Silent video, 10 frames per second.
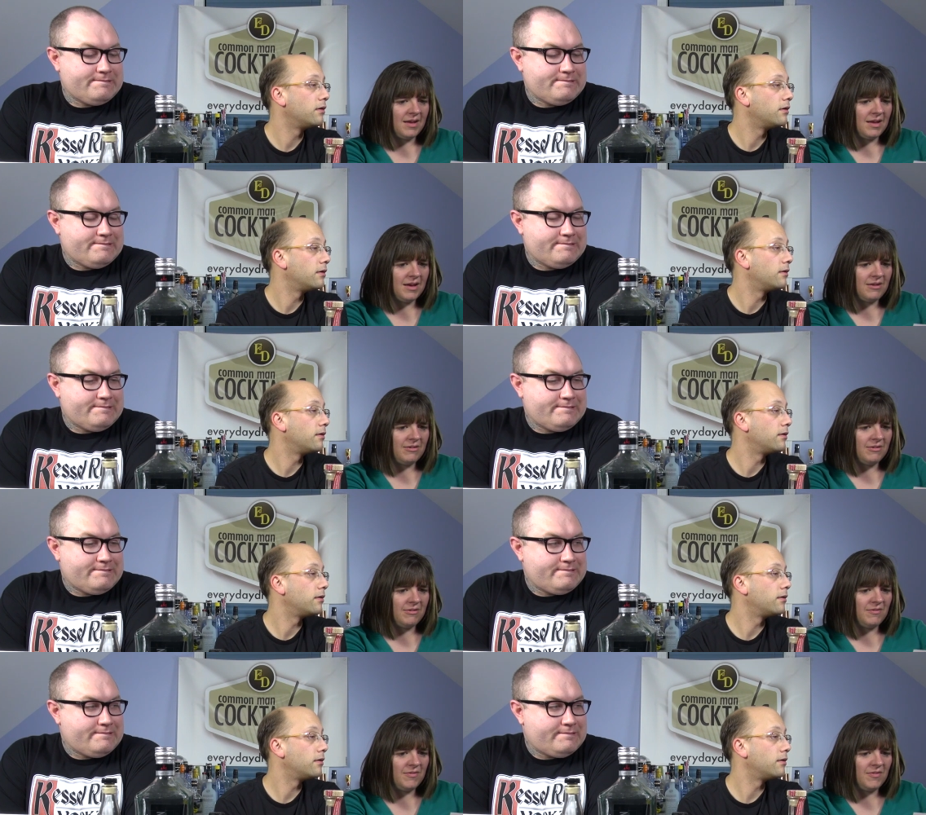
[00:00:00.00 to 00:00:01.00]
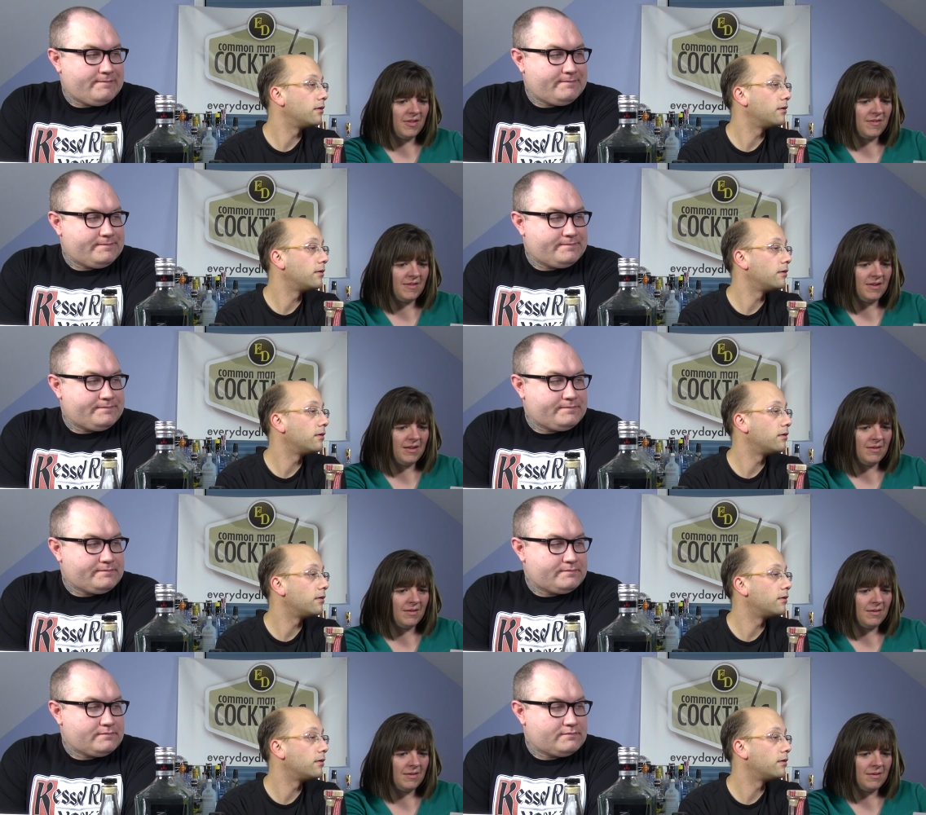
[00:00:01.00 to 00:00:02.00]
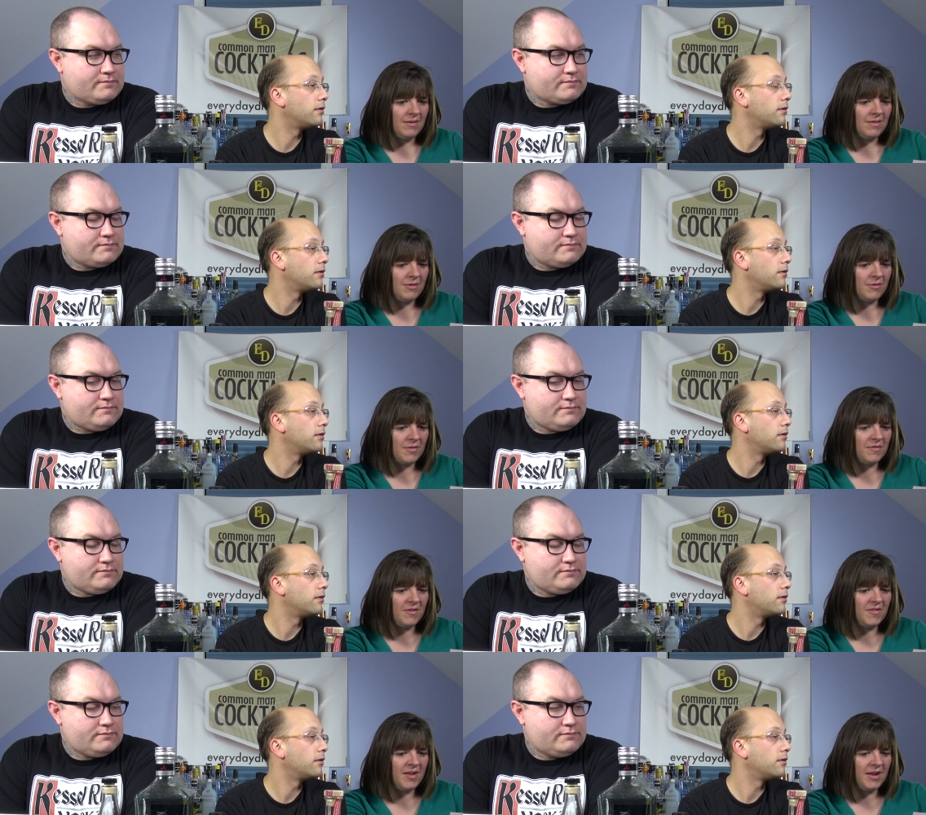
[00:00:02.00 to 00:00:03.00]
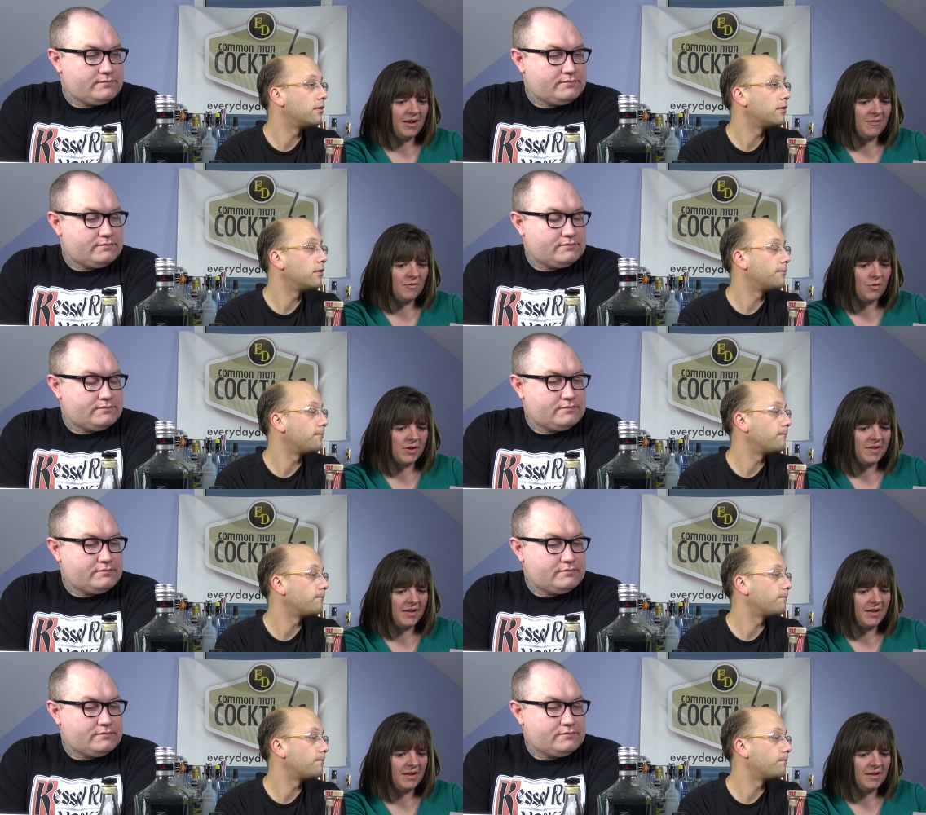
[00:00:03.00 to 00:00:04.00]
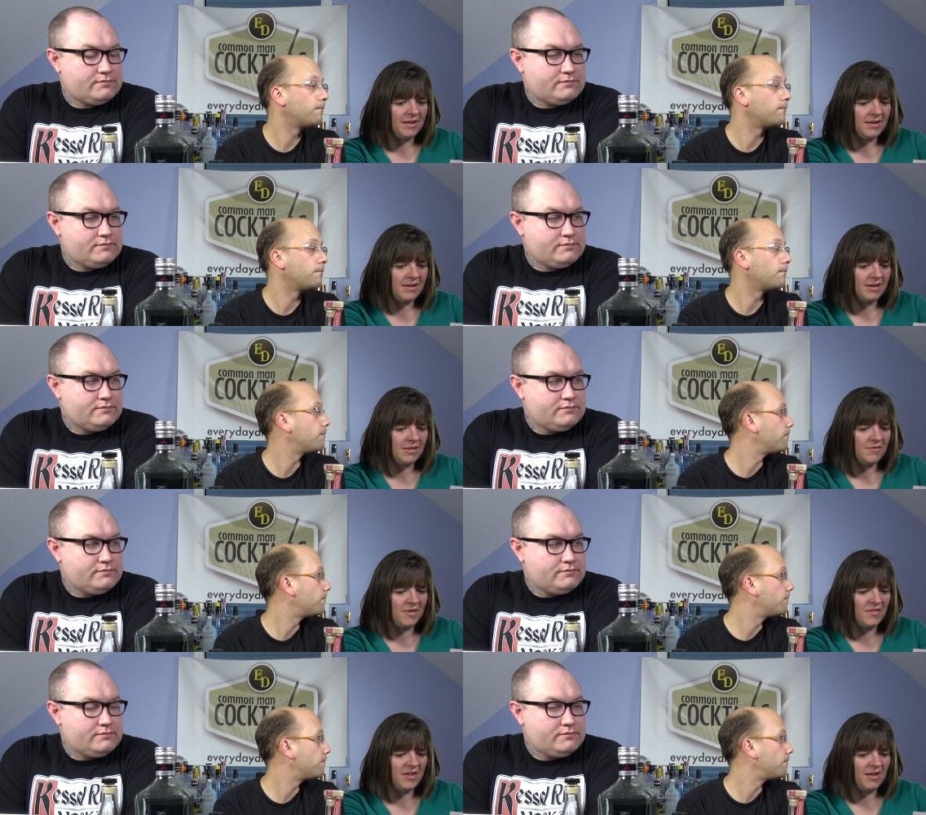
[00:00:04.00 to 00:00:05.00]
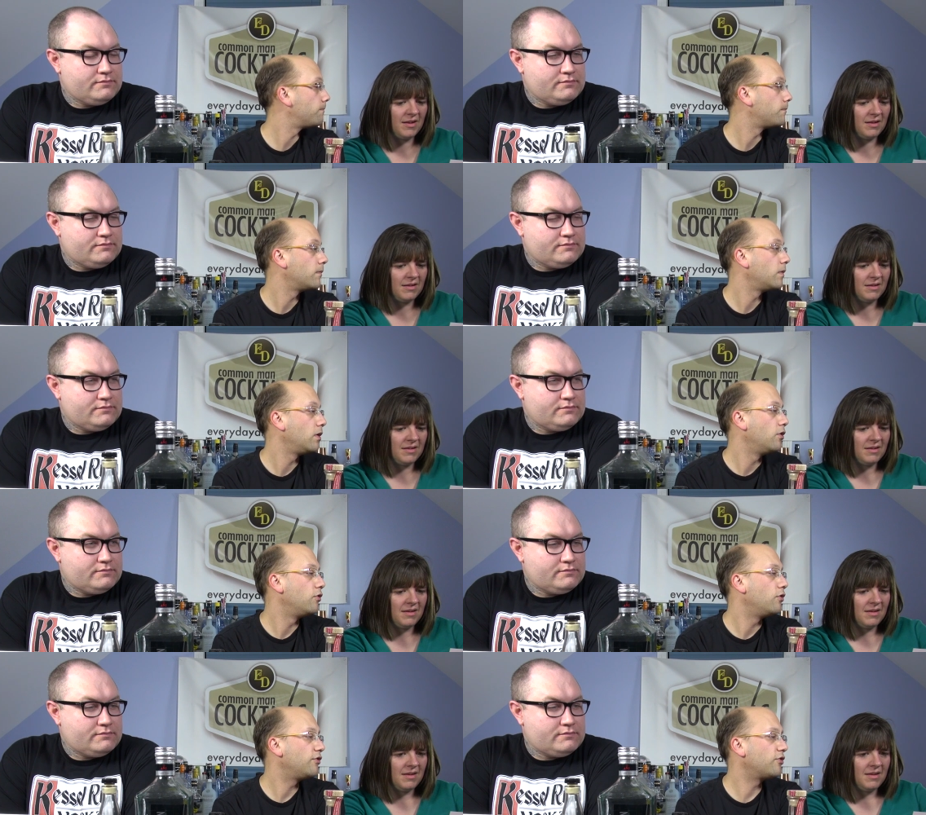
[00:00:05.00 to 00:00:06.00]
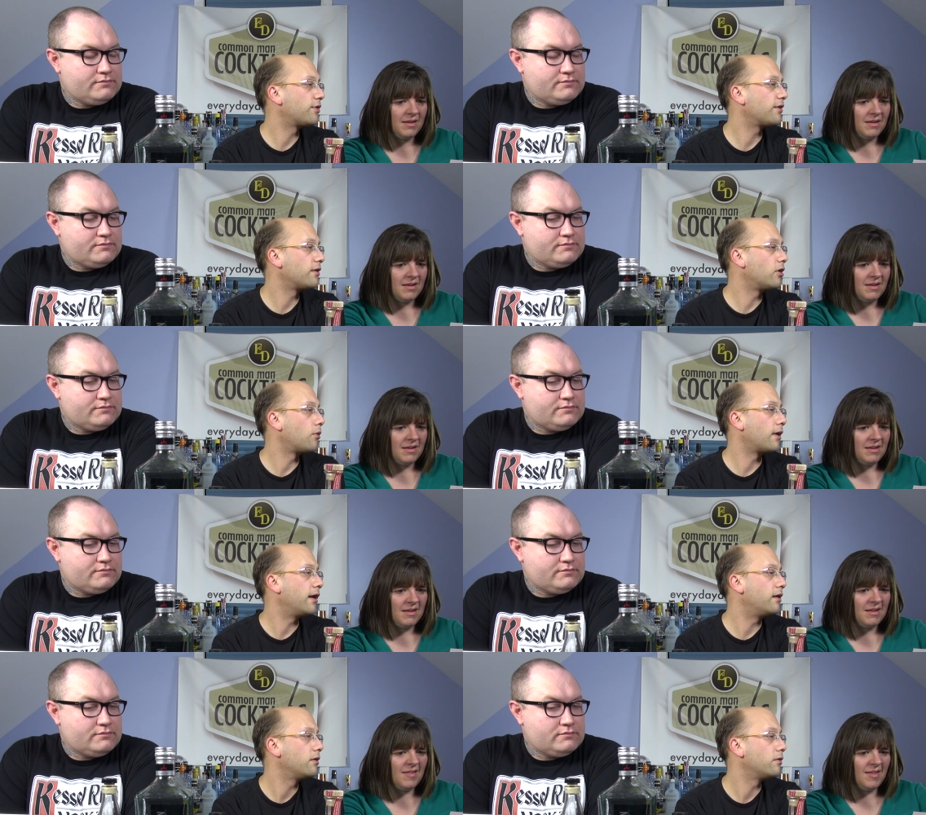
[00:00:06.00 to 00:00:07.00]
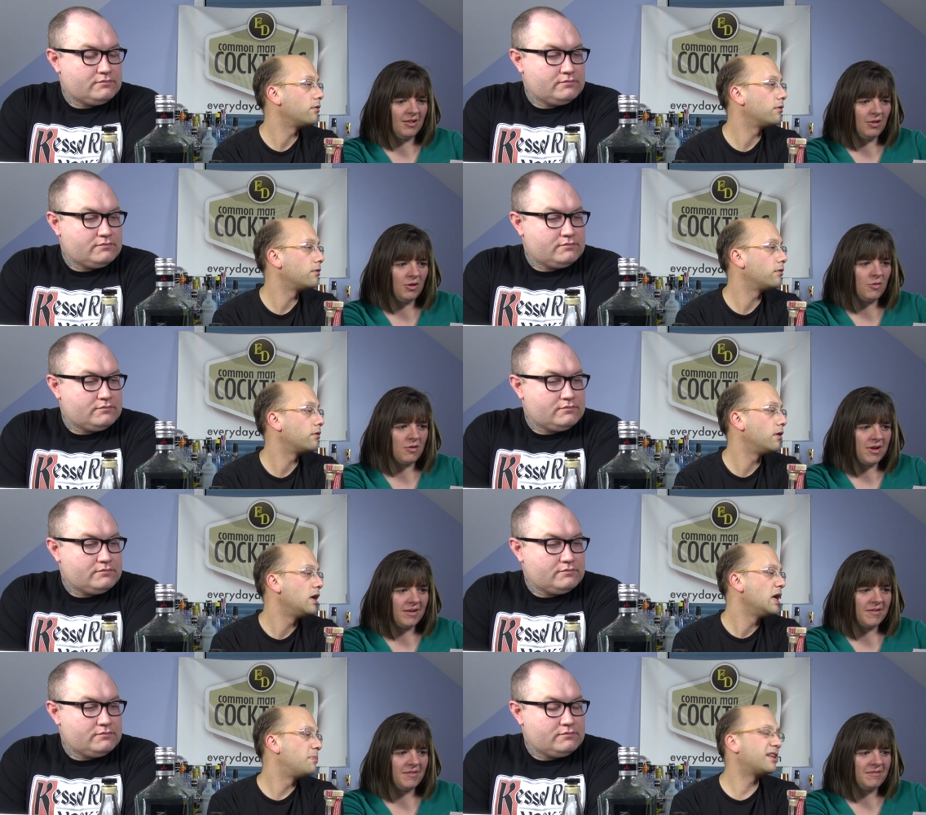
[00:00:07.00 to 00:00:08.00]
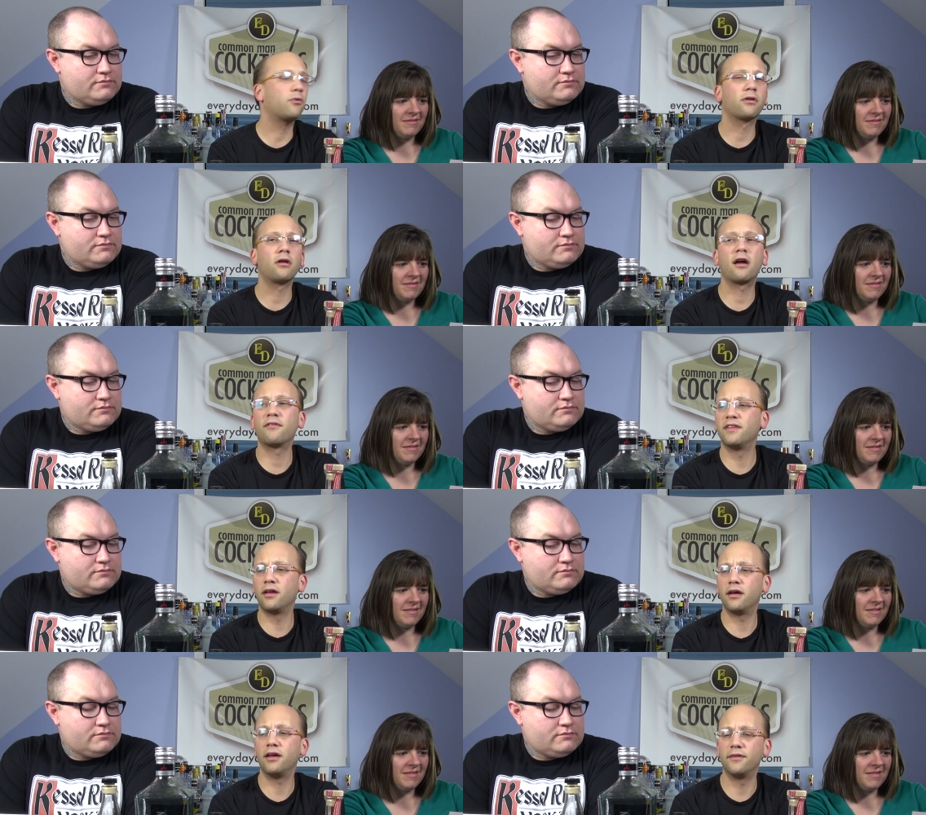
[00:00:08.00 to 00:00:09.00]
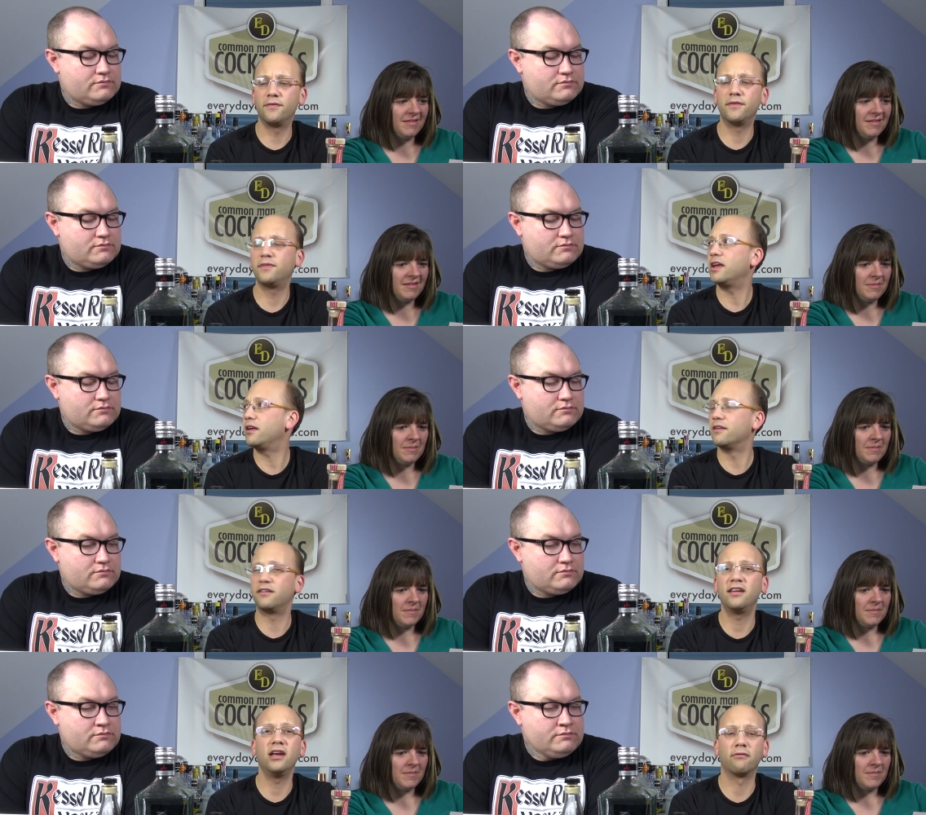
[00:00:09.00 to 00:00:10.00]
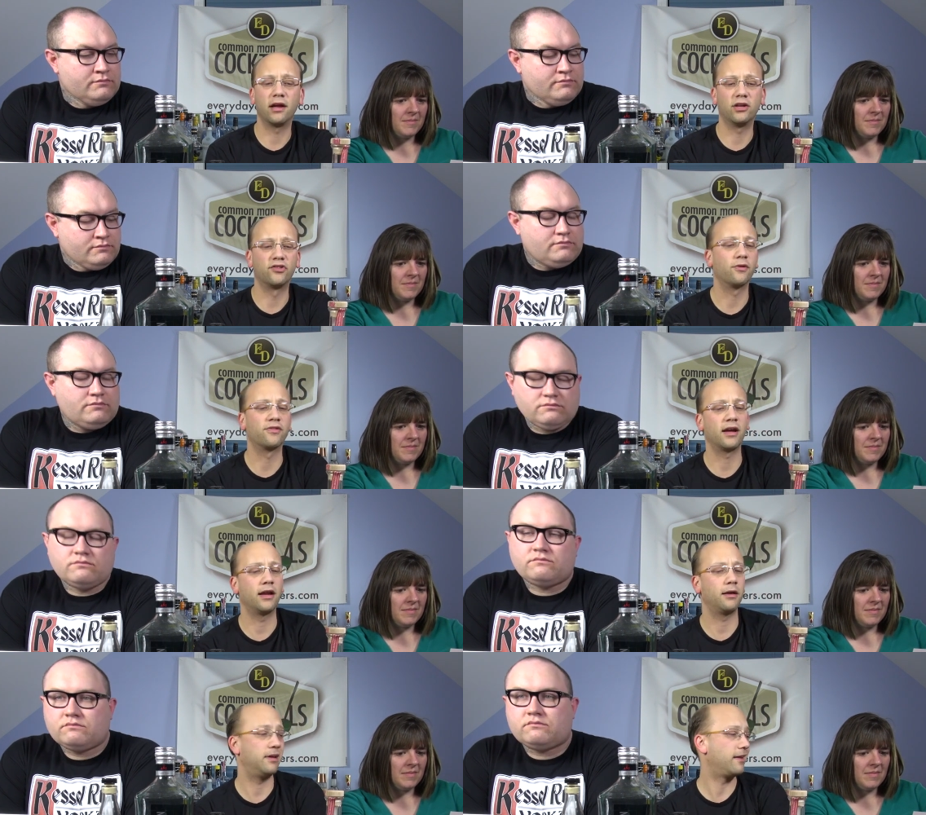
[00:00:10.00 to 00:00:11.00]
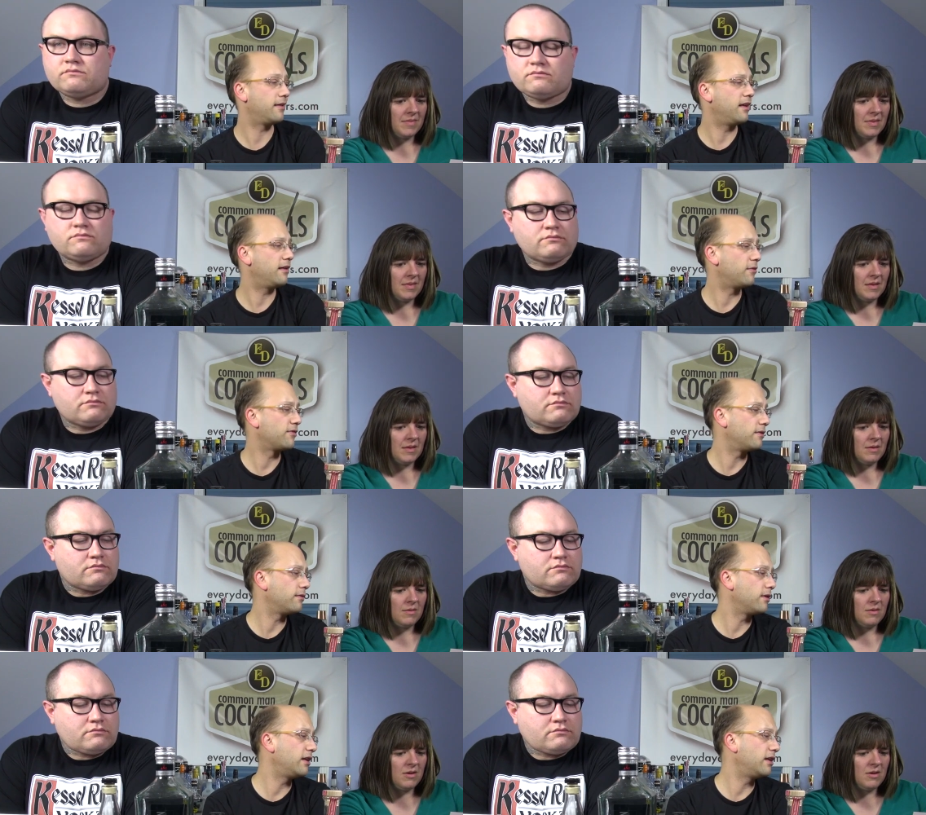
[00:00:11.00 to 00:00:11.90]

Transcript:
Speaker 1: out of let's see, there was a 15, a 14, another 15.
Speaker 2: So it's in the lower
Speaker 1: end. It's in the lower end.
Speaker 2: But there were a lot of in the in the 15 in the teen range. So it's not. I mean, it, it wasn't. It